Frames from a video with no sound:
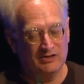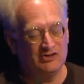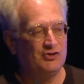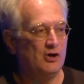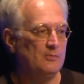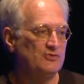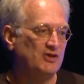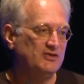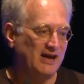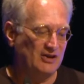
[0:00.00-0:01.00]
determines
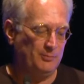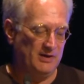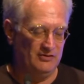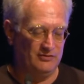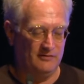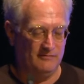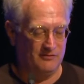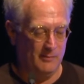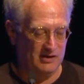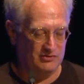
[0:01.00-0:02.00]
the next piece of
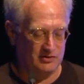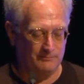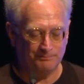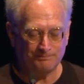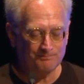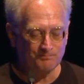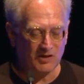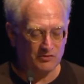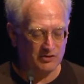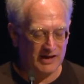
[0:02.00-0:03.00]
information,
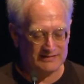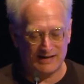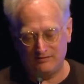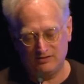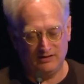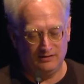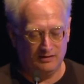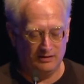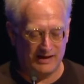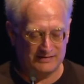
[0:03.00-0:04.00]
the next
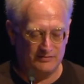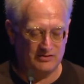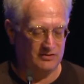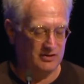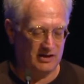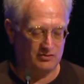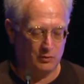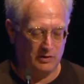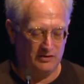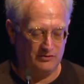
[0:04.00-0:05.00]
activity, the next
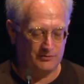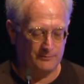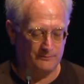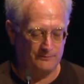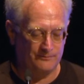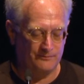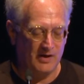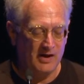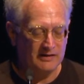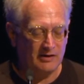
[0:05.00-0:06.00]
quiz.
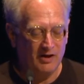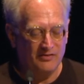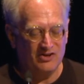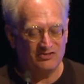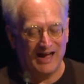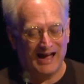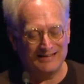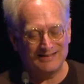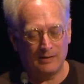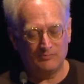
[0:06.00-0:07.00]
Now, this
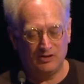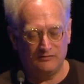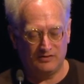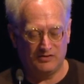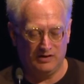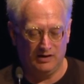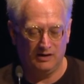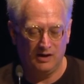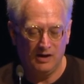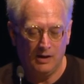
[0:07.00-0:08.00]

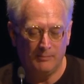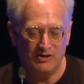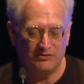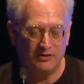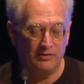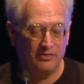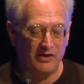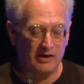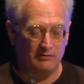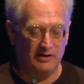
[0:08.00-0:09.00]
adaptivity means that in
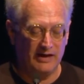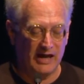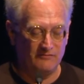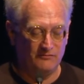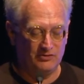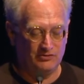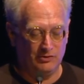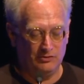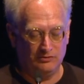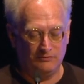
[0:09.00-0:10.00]
theory, every
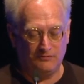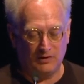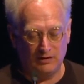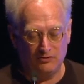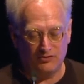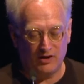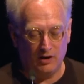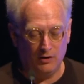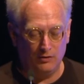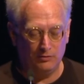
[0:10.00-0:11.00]
student follows their
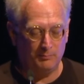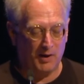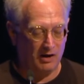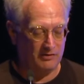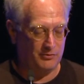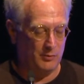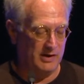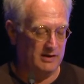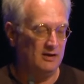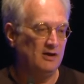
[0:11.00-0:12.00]
own
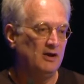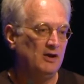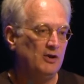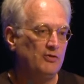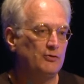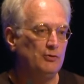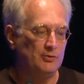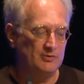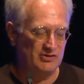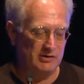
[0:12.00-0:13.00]
pathway through
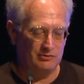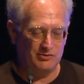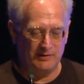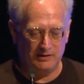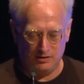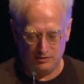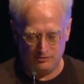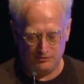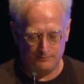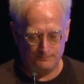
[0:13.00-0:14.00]
the material to be
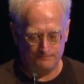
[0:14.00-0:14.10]
learned.